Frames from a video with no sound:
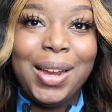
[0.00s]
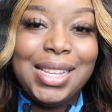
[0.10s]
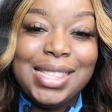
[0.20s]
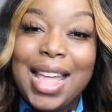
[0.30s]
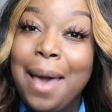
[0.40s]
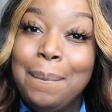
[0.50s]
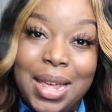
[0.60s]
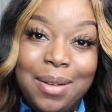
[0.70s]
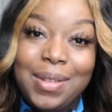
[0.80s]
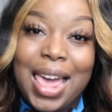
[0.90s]
It's not
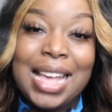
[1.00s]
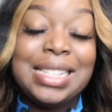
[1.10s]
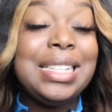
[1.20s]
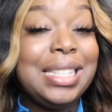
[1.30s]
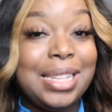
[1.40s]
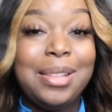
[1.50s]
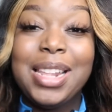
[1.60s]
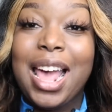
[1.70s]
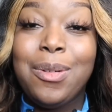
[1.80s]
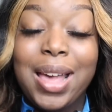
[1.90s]
butterflies. This is
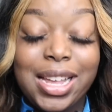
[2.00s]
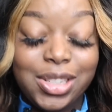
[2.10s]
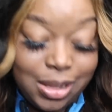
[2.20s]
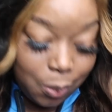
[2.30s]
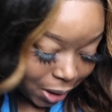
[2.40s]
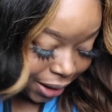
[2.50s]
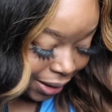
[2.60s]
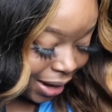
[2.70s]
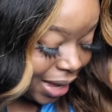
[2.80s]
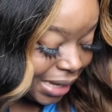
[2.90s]
something I would actually wear.